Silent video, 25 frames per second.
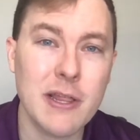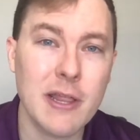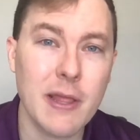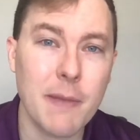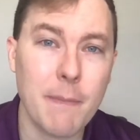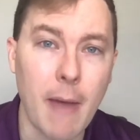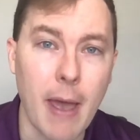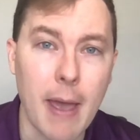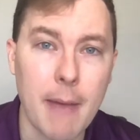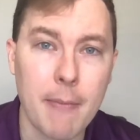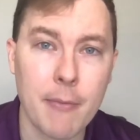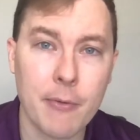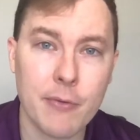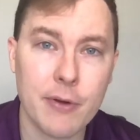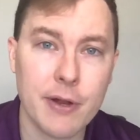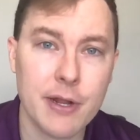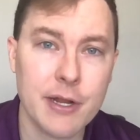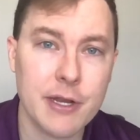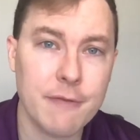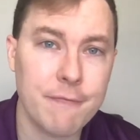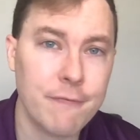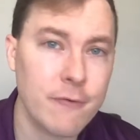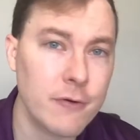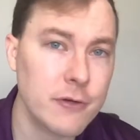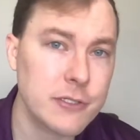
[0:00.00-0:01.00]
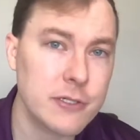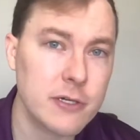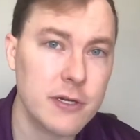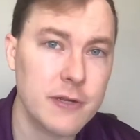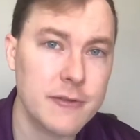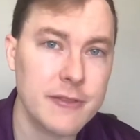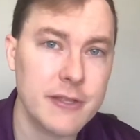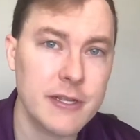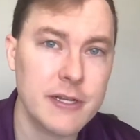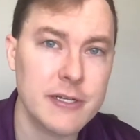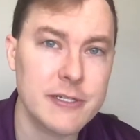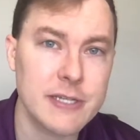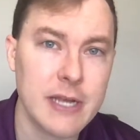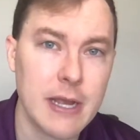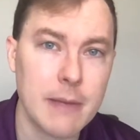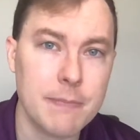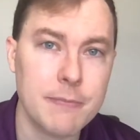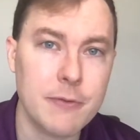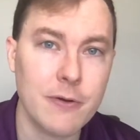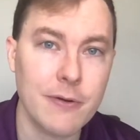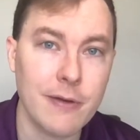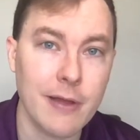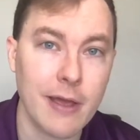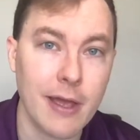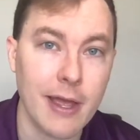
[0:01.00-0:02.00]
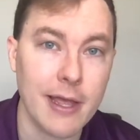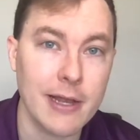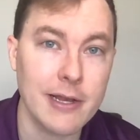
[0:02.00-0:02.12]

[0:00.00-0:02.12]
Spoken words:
Bible reading to 1 Corinthians chapter 9,